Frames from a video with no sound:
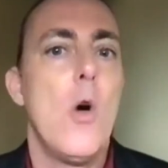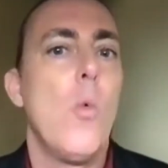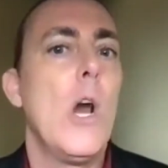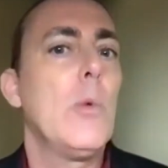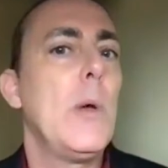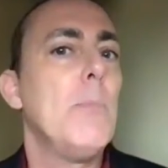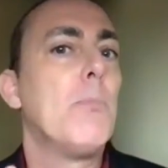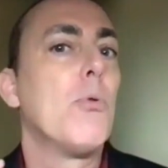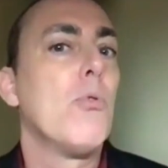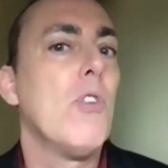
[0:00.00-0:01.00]
What are we
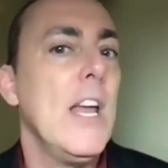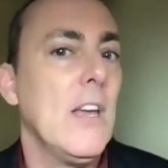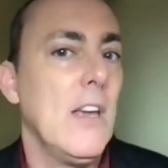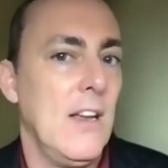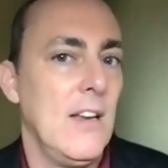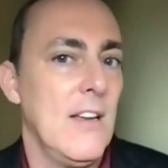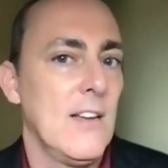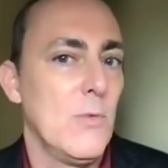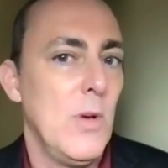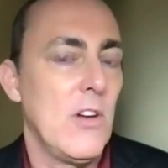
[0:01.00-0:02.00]
bringing
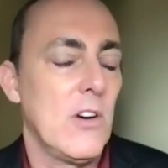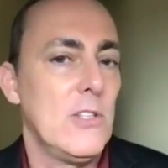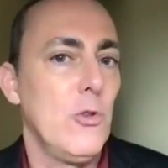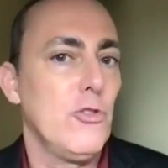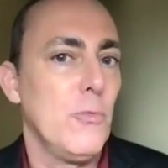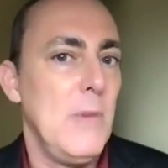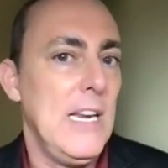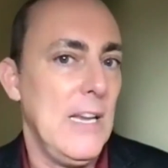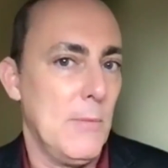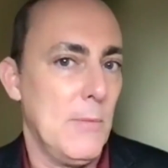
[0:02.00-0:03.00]
with our social
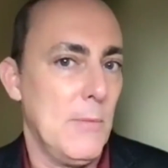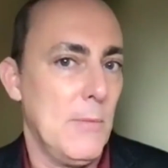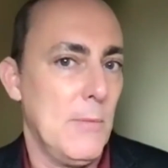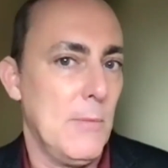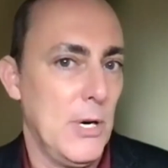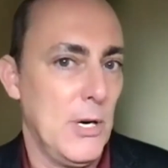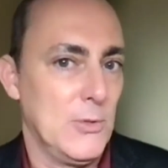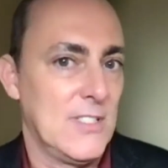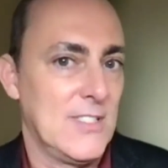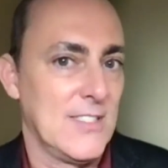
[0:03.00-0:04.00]
media
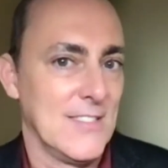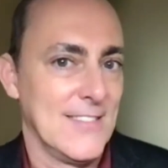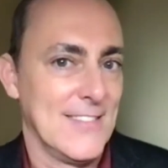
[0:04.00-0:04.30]
posts?